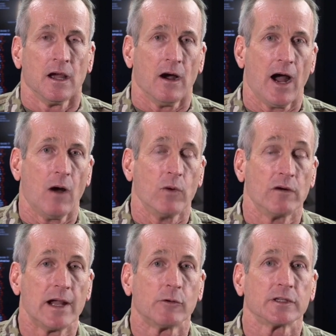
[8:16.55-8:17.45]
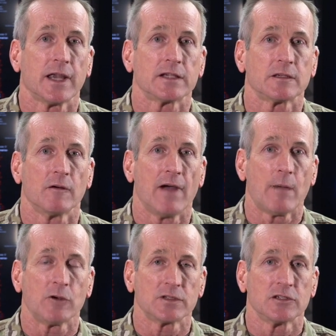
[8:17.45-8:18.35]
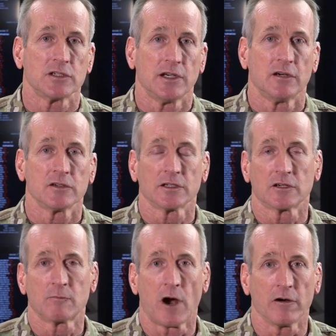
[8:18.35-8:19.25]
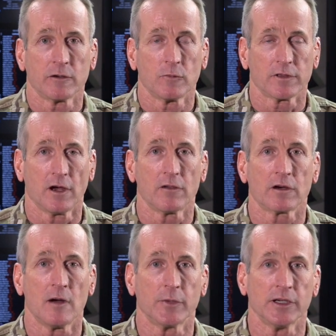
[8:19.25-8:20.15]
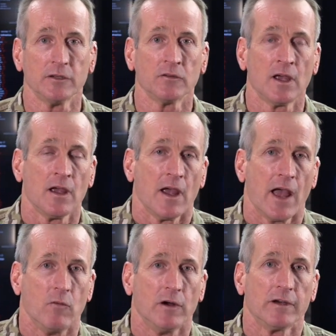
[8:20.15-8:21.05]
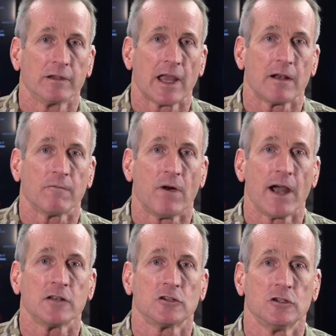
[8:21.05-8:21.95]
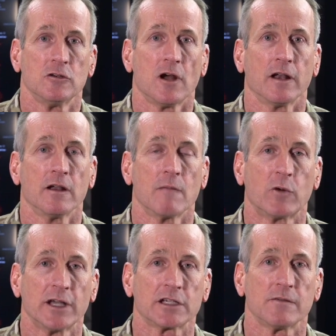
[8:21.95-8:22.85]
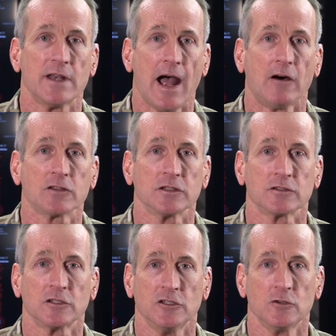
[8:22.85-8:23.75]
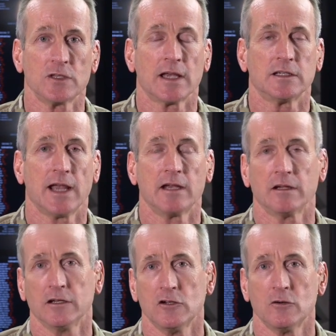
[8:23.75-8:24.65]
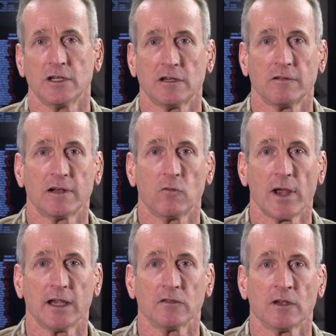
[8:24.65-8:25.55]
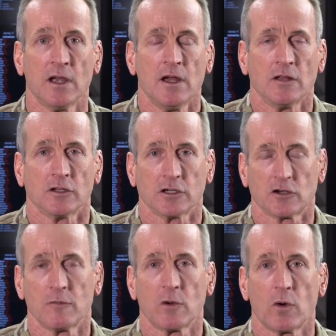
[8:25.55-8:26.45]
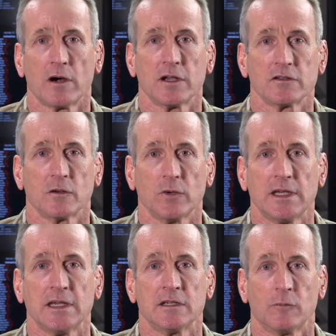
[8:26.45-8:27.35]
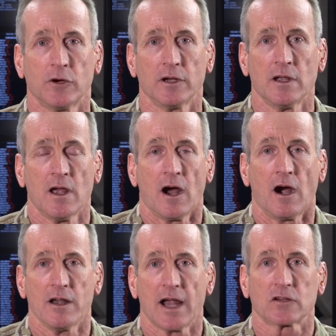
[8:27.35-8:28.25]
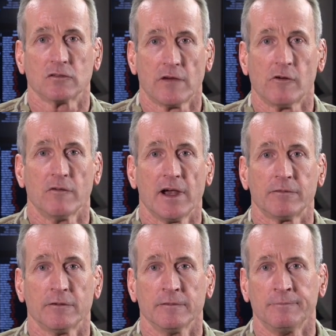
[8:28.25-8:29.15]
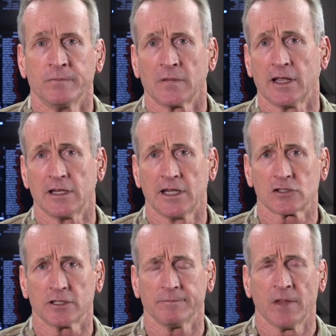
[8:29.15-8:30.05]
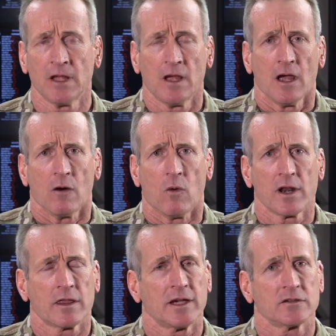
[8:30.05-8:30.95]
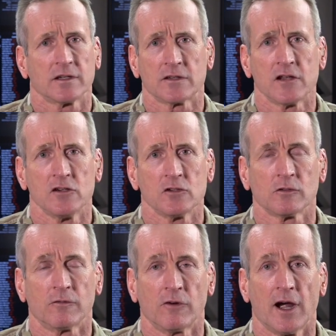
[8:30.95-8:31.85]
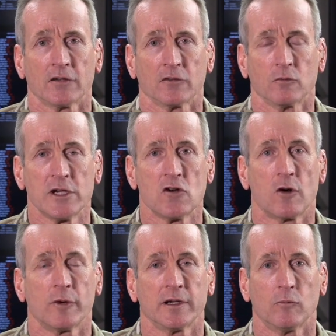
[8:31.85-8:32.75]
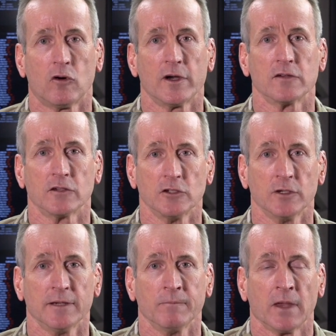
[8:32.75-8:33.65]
Uh, we were able to take some of Apple's engineers and partnering with other companies and really get a fine tune on predictive analysis to use that data in new and innovative ways to determine where it is that we need to put our next level of effort. In addition, one of the things that's unusual for us is we normally employ as a unit.